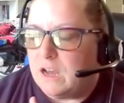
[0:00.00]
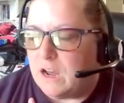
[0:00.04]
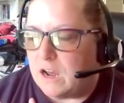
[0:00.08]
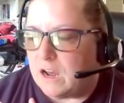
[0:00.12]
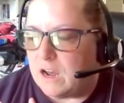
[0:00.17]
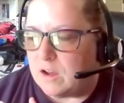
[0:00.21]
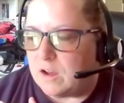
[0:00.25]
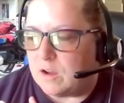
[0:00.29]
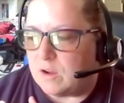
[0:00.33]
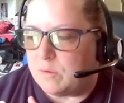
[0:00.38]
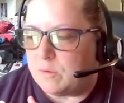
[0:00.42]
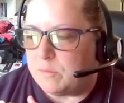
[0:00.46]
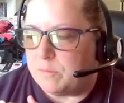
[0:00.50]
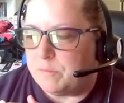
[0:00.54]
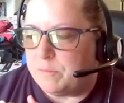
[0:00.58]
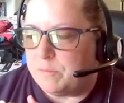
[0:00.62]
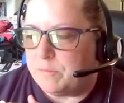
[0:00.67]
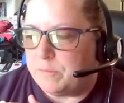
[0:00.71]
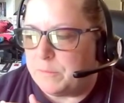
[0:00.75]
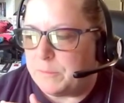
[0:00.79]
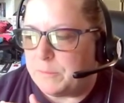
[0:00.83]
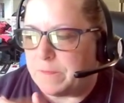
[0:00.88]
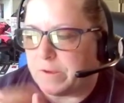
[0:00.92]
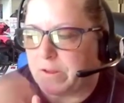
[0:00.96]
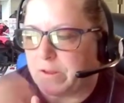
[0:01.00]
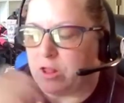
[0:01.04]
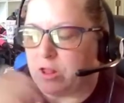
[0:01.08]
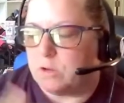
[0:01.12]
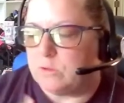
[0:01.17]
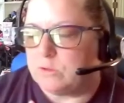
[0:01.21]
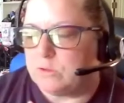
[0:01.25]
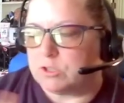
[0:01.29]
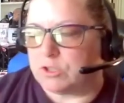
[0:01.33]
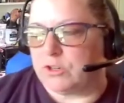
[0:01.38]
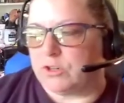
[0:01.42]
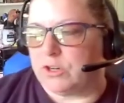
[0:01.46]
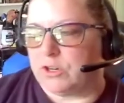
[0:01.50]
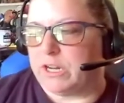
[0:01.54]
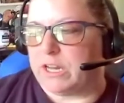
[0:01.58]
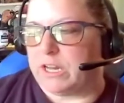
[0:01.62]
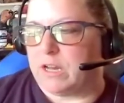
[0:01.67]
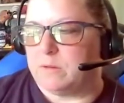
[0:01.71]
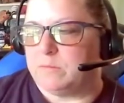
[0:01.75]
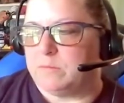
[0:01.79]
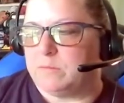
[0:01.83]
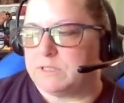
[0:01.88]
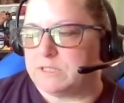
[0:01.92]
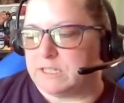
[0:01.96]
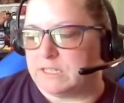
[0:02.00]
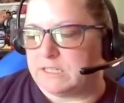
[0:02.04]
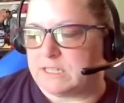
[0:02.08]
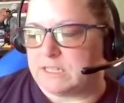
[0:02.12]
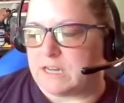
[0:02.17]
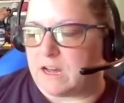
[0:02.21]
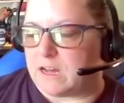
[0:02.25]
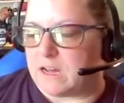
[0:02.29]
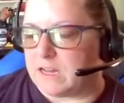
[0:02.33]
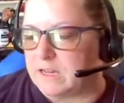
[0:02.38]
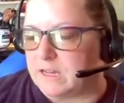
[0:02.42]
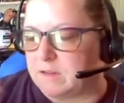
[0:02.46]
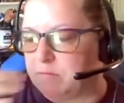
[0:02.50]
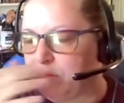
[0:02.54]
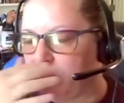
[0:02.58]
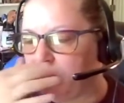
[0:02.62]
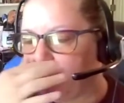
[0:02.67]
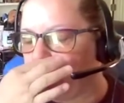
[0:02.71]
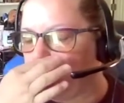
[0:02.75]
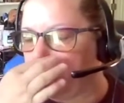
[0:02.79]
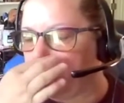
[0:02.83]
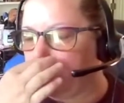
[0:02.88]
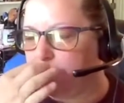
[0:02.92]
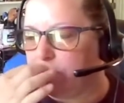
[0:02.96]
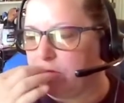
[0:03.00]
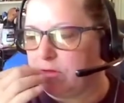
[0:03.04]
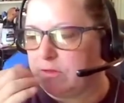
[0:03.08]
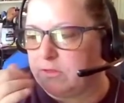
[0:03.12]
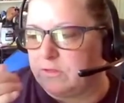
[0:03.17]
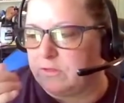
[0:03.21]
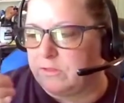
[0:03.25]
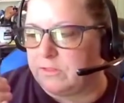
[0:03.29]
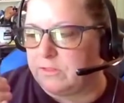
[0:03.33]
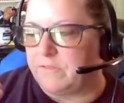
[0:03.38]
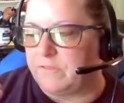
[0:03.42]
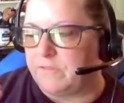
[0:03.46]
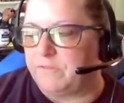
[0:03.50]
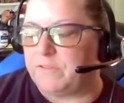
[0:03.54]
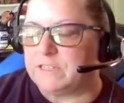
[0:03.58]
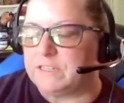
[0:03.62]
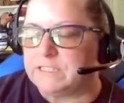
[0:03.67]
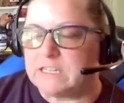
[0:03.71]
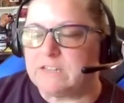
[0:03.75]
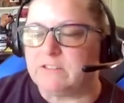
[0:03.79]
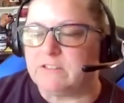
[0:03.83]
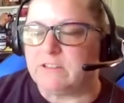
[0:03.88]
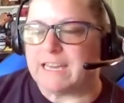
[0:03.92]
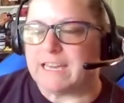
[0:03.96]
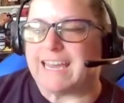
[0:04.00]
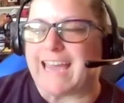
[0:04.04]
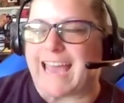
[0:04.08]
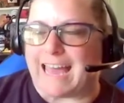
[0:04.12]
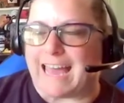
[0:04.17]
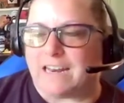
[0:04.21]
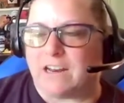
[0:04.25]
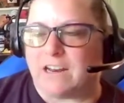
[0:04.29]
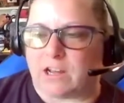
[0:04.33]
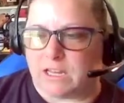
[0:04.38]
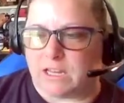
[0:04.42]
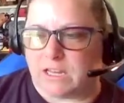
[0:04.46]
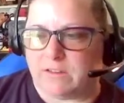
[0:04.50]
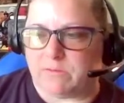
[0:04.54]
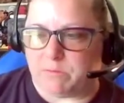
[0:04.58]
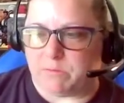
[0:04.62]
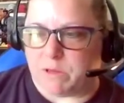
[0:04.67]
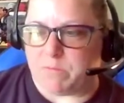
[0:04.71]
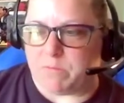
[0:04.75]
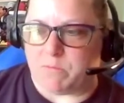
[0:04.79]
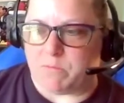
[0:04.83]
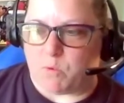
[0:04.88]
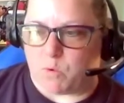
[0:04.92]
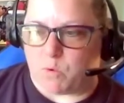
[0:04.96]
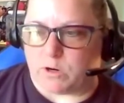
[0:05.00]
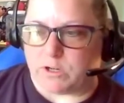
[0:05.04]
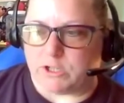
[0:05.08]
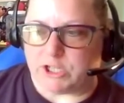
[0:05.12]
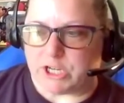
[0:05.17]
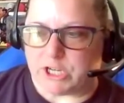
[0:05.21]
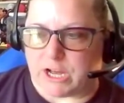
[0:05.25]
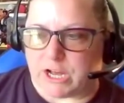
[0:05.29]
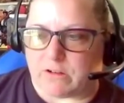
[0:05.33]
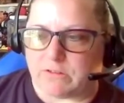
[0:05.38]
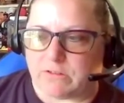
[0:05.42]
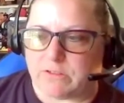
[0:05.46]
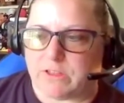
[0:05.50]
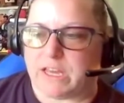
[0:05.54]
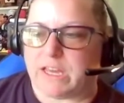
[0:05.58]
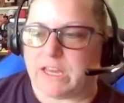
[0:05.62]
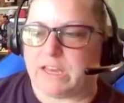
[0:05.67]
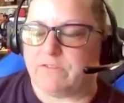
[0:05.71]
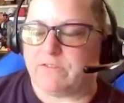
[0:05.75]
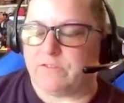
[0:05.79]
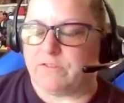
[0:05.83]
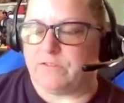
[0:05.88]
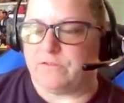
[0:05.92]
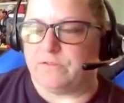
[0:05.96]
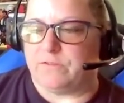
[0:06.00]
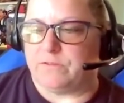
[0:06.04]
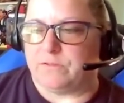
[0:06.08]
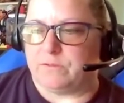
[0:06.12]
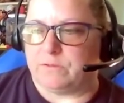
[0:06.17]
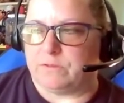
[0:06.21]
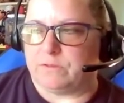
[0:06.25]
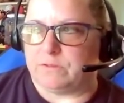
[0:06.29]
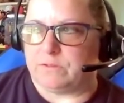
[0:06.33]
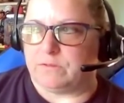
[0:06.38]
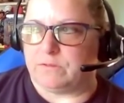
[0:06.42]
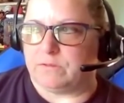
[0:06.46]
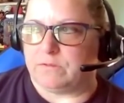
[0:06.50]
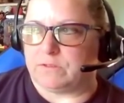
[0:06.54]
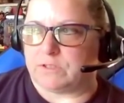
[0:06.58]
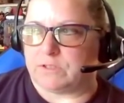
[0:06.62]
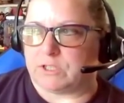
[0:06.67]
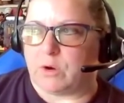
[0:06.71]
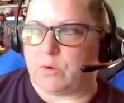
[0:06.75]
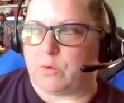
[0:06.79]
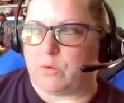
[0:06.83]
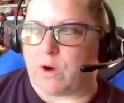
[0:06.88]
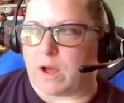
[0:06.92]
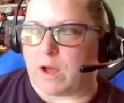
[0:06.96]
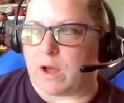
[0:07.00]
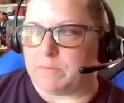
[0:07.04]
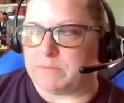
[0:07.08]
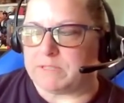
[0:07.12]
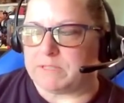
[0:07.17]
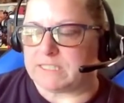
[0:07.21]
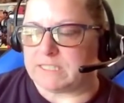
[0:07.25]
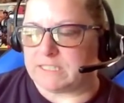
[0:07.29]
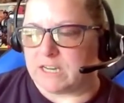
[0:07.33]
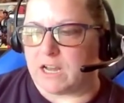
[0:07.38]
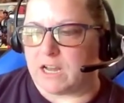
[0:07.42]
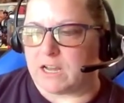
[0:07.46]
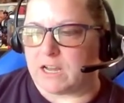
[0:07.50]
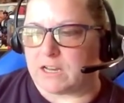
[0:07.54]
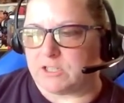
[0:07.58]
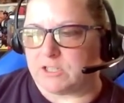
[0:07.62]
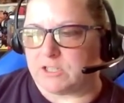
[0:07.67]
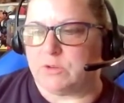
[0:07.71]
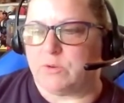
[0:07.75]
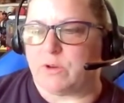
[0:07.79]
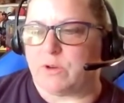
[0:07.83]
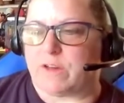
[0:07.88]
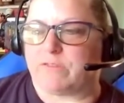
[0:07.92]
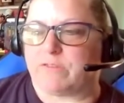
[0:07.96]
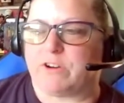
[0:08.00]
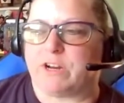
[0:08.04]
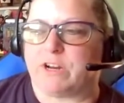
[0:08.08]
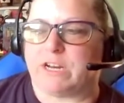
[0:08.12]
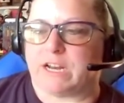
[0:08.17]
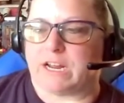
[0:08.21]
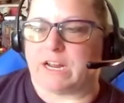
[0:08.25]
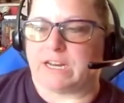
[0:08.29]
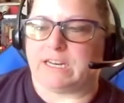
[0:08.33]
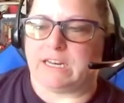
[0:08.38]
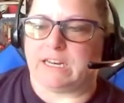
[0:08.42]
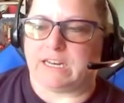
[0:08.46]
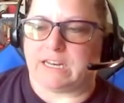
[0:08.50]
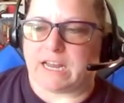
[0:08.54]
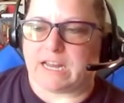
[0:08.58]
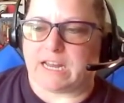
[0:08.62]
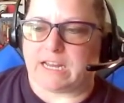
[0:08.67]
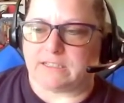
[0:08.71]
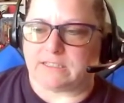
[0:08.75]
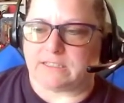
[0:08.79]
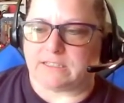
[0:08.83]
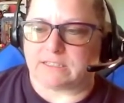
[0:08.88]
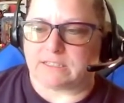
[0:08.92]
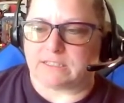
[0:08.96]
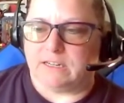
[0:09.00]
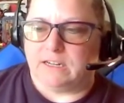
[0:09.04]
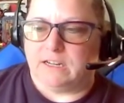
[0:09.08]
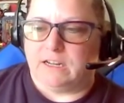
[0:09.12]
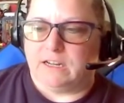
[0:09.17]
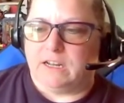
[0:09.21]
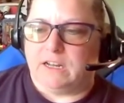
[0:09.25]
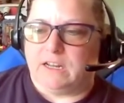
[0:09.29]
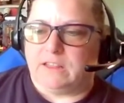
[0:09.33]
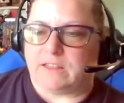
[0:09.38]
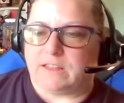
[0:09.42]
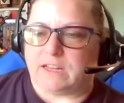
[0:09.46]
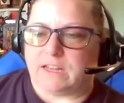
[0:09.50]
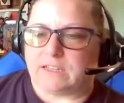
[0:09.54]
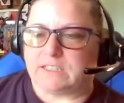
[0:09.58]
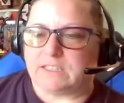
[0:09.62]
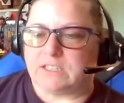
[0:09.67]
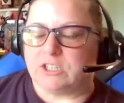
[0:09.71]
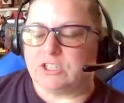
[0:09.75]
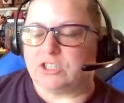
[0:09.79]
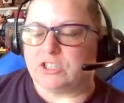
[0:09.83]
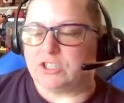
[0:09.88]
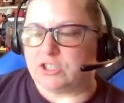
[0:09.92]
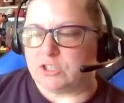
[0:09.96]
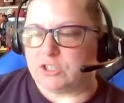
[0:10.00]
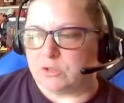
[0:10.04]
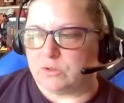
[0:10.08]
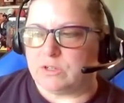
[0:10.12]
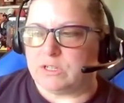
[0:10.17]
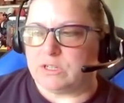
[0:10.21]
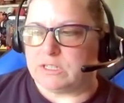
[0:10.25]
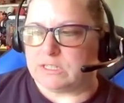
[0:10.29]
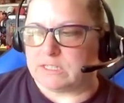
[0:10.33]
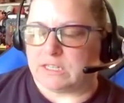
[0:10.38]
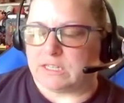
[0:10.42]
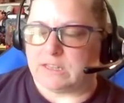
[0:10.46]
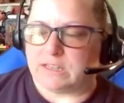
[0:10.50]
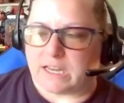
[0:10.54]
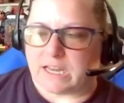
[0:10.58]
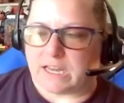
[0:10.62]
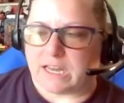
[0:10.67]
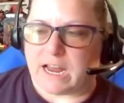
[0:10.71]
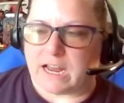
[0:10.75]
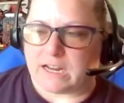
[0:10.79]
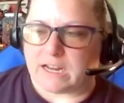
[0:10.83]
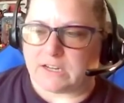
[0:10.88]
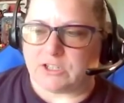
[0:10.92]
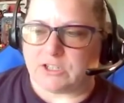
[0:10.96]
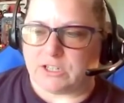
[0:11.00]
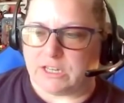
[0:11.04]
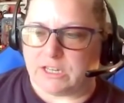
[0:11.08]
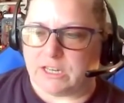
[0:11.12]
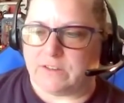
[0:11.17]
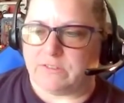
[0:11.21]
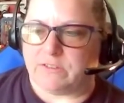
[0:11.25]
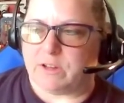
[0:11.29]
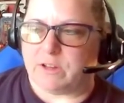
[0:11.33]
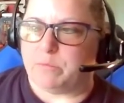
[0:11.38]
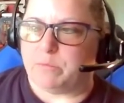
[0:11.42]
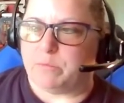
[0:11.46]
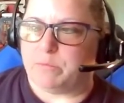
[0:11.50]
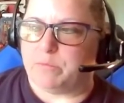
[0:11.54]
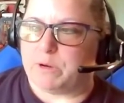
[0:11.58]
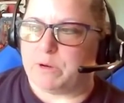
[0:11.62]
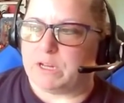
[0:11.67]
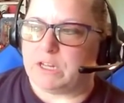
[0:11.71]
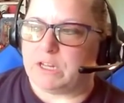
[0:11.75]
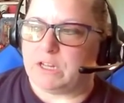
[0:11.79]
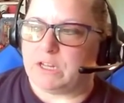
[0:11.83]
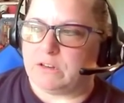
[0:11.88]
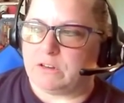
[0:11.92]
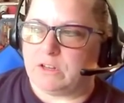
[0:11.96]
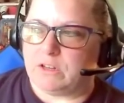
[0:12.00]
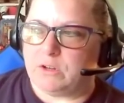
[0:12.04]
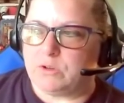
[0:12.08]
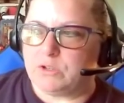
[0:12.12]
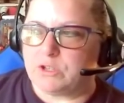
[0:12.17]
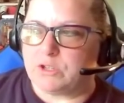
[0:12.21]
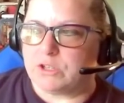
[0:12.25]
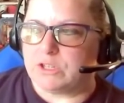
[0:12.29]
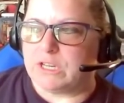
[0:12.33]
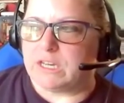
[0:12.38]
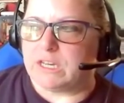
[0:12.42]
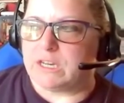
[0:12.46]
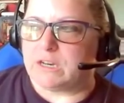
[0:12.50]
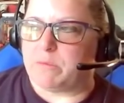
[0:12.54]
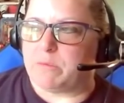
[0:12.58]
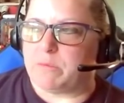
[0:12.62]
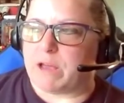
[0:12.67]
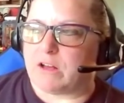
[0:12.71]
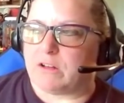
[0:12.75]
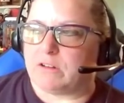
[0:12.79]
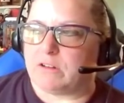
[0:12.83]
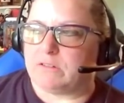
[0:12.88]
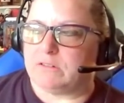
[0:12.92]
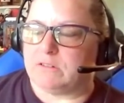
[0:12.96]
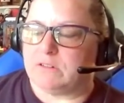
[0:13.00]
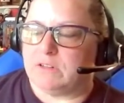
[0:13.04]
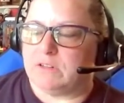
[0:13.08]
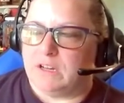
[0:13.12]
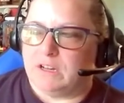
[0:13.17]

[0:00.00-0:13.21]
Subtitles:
the closer it comes to time, they physically cannot give me more gel. So I'm stuck to every 90 days. That's the soonest that they can actually give it. But usually at about